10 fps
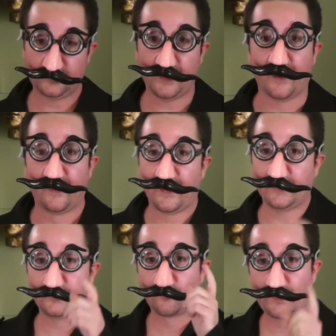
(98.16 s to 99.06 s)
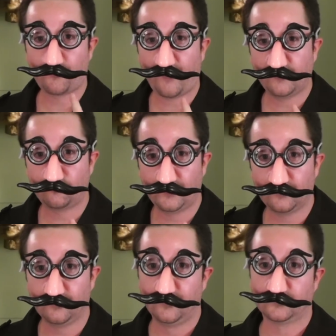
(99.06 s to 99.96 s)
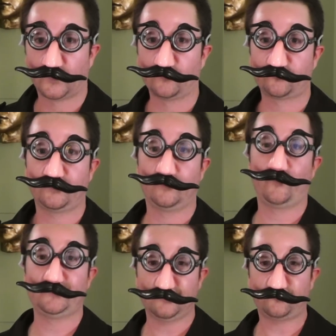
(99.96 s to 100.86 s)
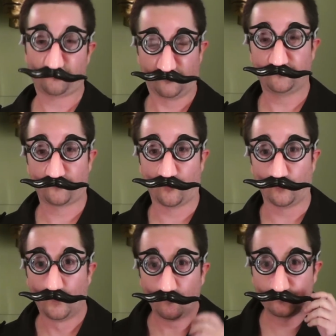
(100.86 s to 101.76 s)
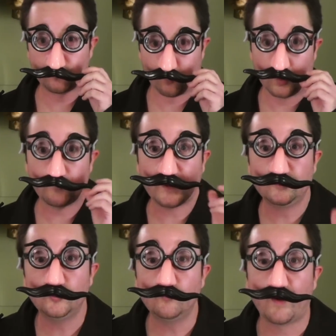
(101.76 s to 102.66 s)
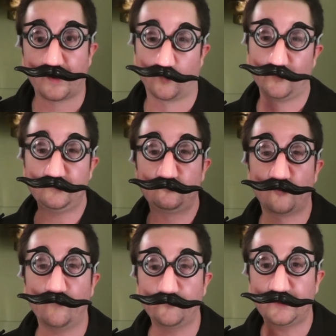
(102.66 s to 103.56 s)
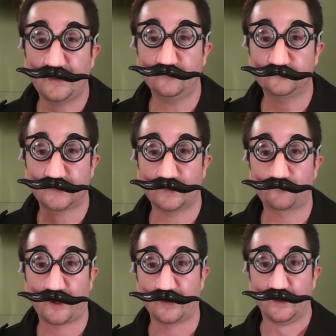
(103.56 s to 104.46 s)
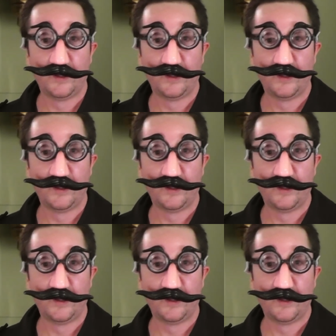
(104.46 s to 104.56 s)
Yeah, and the grand prize winner, they're also going to win this trench coat, which is worn by Neumeier when he jumped the gates at Epcot